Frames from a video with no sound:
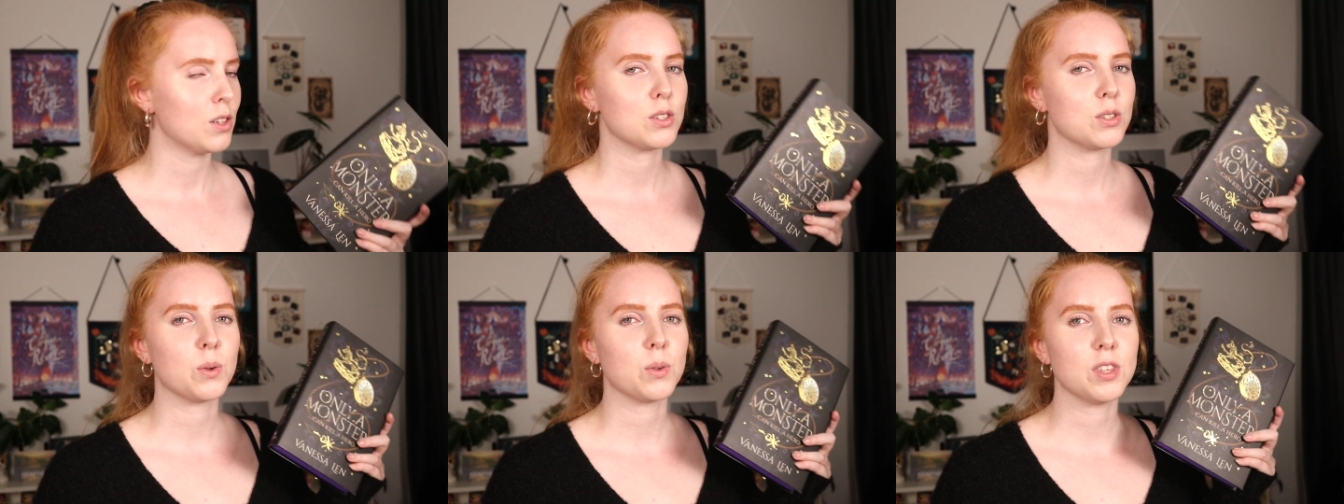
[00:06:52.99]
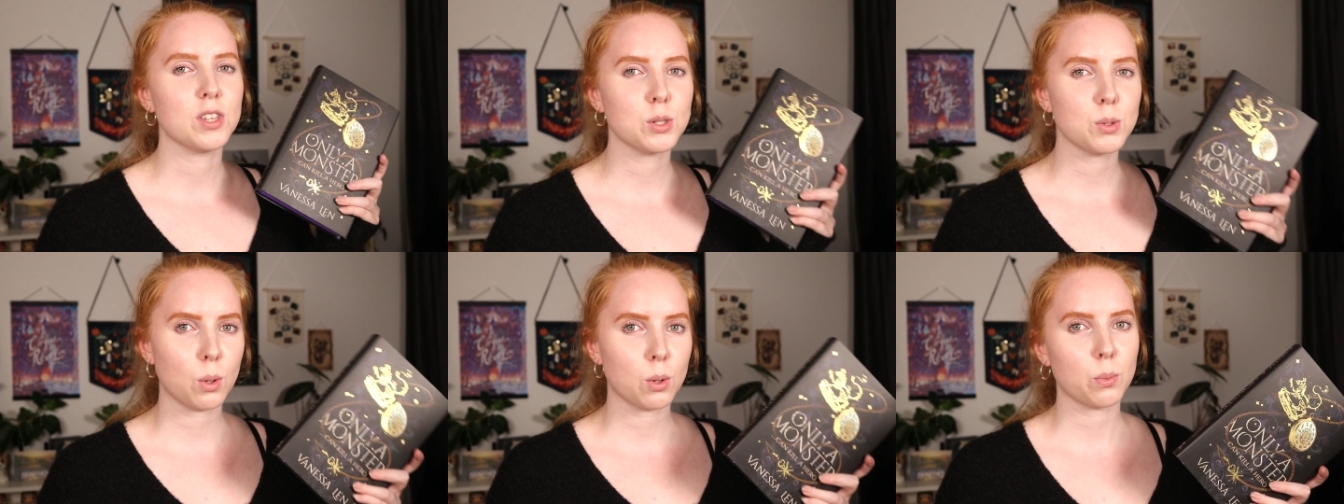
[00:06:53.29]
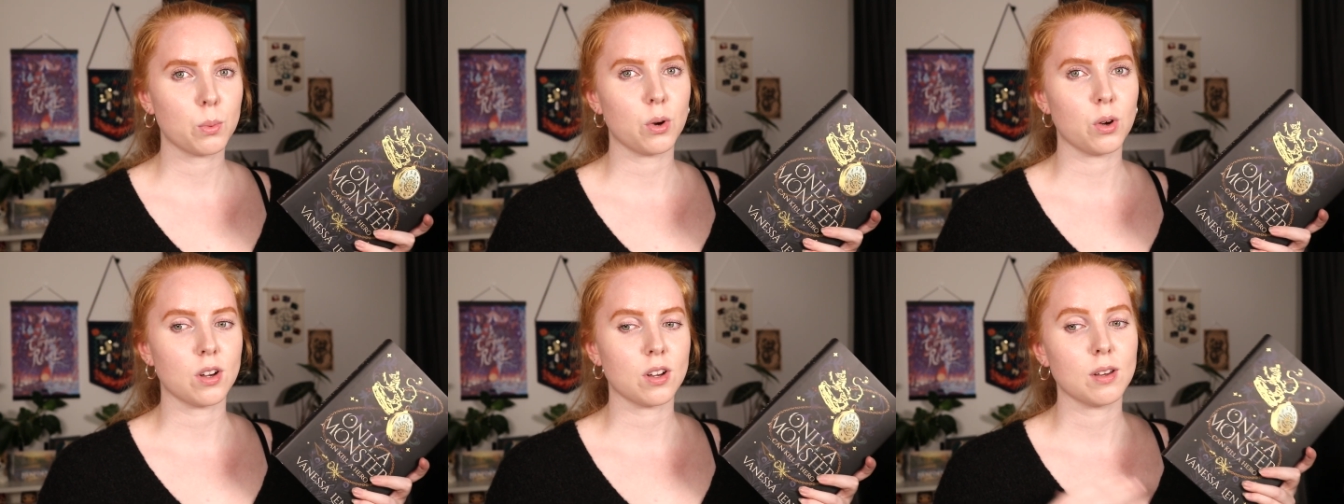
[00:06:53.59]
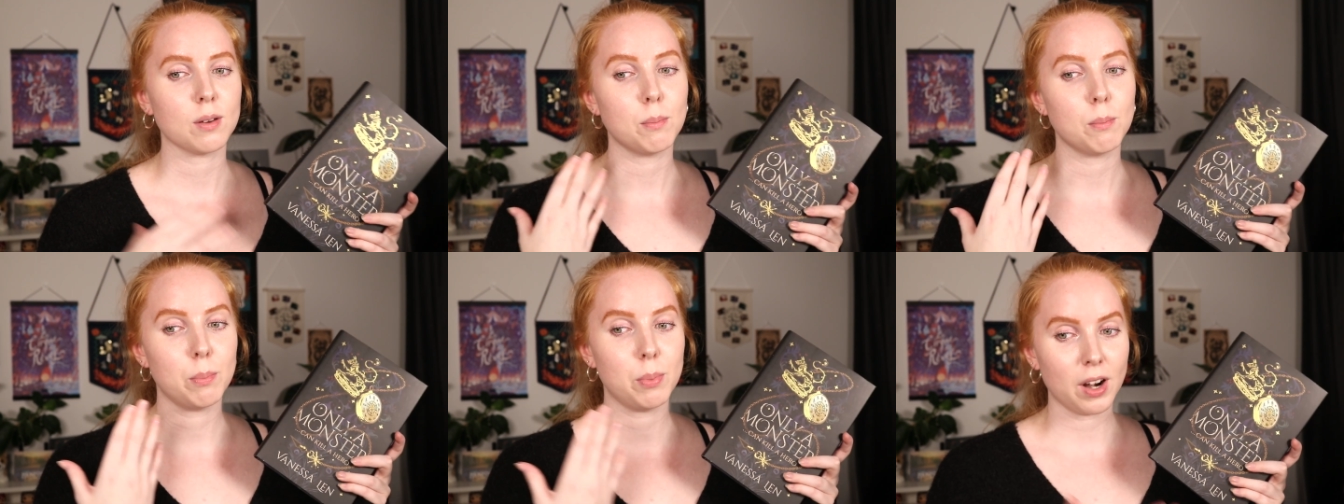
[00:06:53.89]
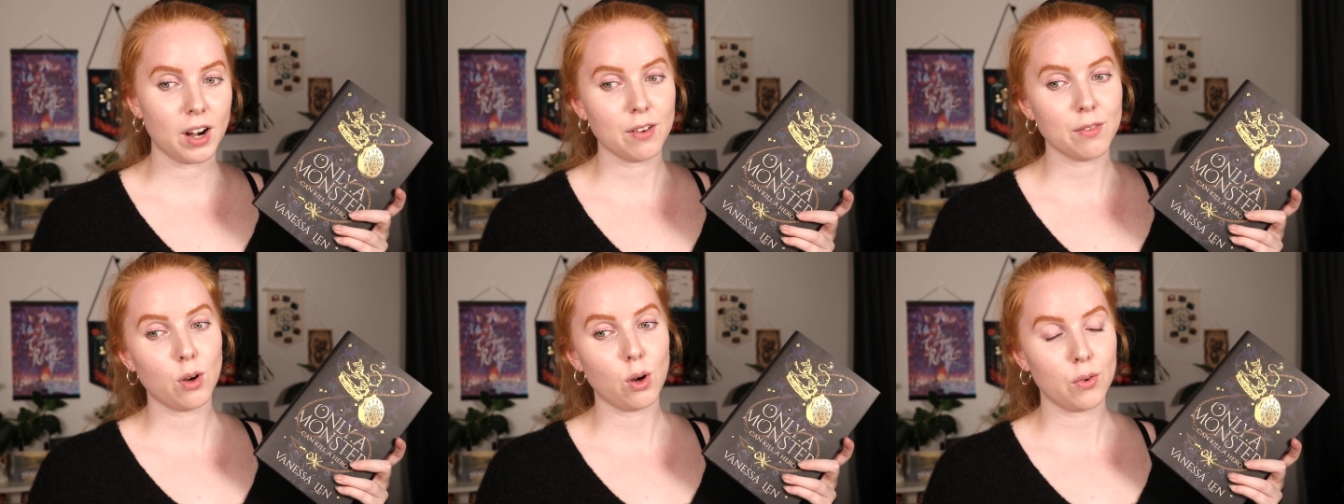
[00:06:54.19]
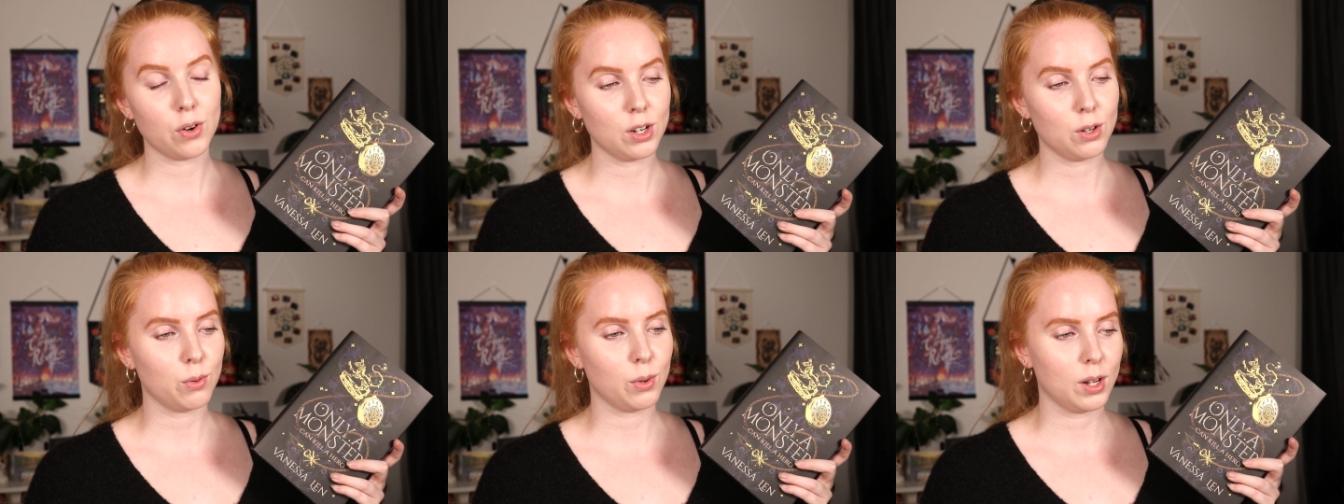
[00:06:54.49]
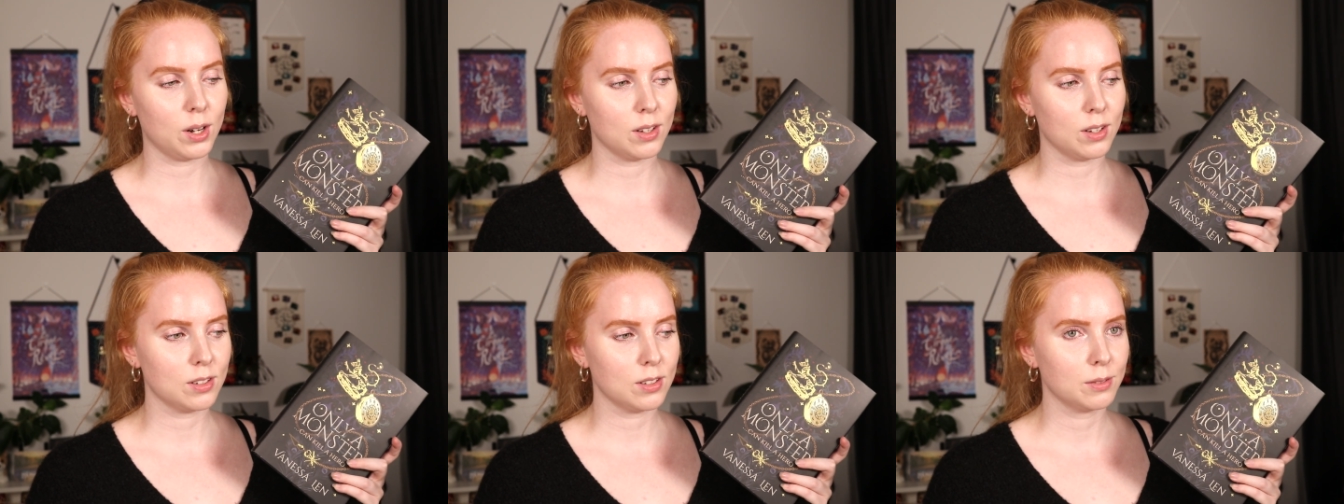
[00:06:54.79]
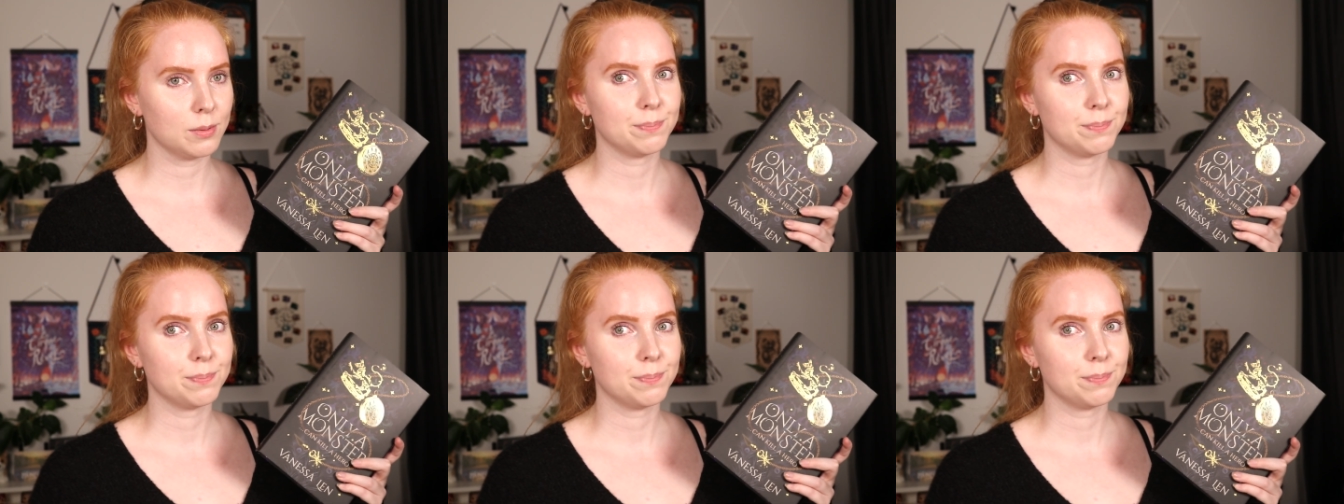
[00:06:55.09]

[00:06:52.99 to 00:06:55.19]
So this would work. But I've already read it.